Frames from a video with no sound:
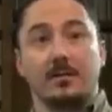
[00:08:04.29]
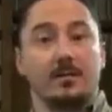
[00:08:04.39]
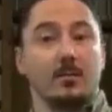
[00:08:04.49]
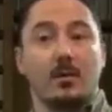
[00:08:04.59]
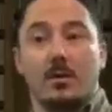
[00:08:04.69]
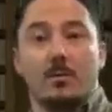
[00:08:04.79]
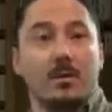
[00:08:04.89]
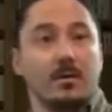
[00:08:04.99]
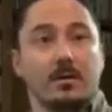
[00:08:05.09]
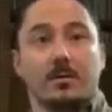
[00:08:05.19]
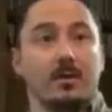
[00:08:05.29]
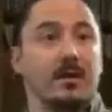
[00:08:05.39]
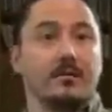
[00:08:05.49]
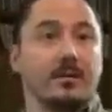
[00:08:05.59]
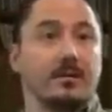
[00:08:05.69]
or Walmart or
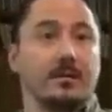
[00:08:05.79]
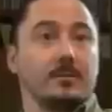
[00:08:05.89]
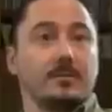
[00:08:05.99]
whatever, and